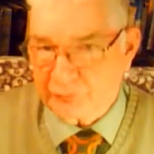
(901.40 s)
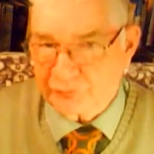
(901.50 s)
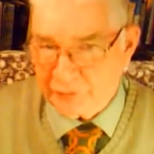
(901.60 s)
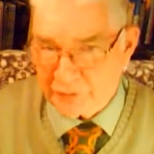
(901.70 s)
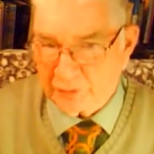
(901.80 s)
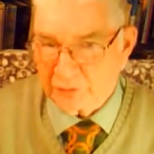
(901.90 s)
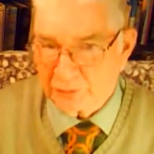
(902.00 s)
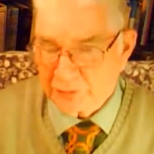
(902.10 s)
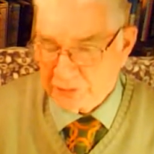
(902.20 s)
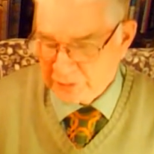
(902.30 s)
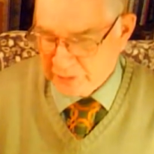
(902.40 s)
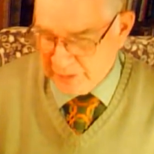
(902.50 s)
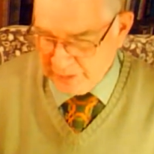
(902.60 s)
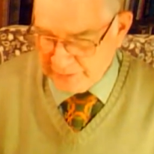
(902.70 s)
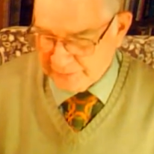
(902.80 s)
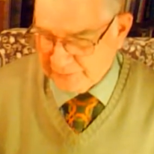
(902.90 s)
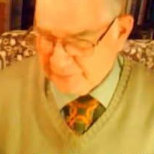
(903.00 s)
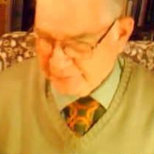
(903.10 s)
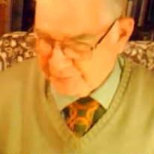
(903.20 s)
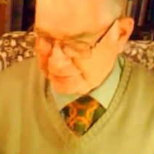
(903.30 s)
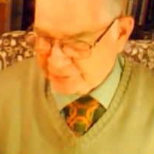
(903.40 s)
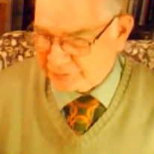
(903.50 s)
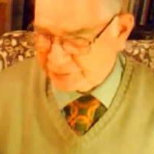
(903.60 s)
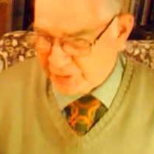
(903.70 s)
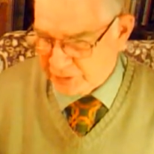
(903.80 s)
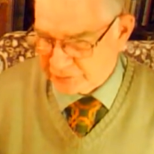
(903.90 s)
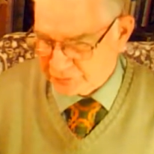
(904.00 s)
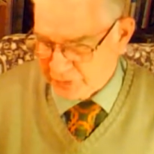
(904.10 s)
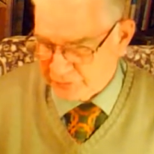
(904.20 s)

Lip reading: fulfilled are the testators